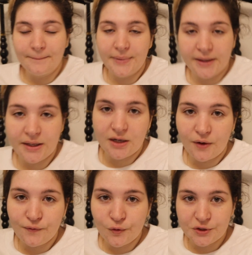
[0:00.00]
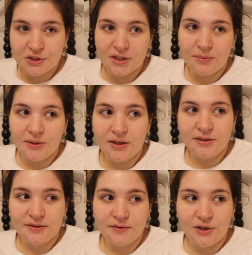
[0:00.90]
but unfortunately
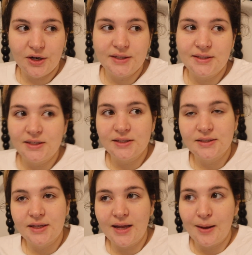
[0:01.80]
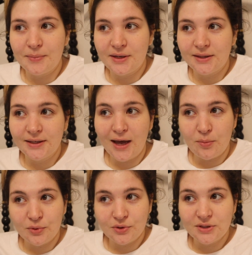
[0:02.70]
because of the craziness that happened at the
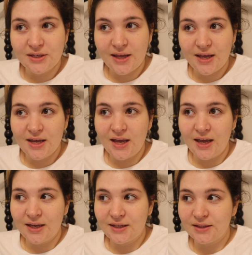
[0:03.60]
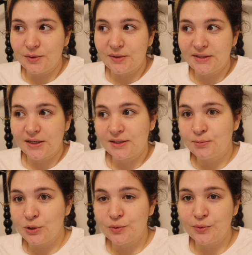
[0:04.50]
Capitol today and there was like a
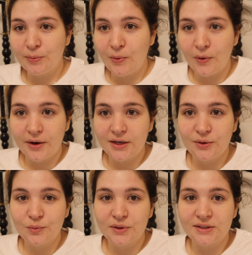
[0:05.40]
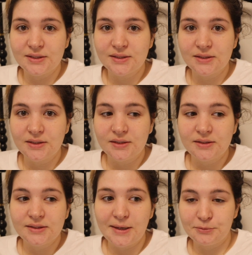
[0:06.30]
special report, it was
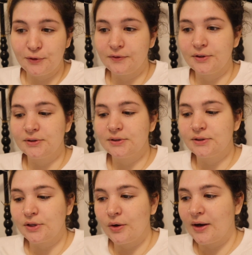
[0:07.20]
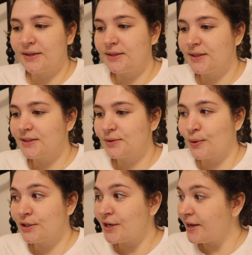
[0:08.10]
taped over. So I didn't get to
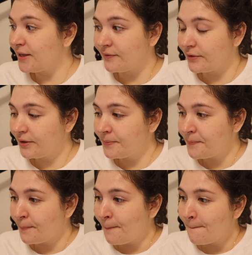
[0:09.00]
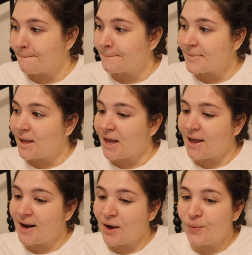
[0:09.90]
watch any of it.
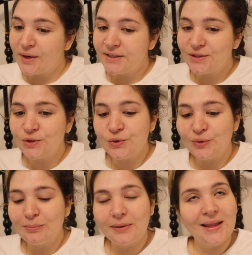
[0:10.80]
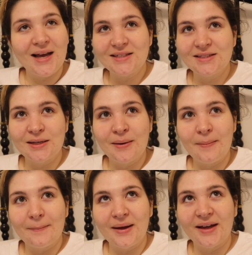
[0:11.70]
And I wanted to blast
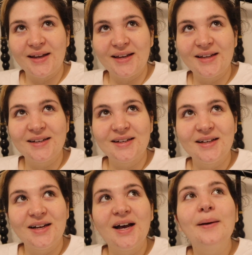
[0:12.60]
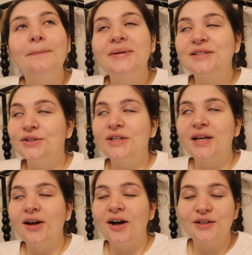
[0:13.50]
my
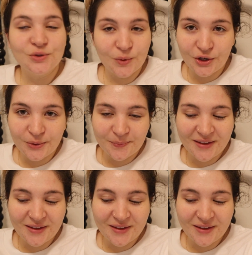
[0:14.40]
misery on Twitter.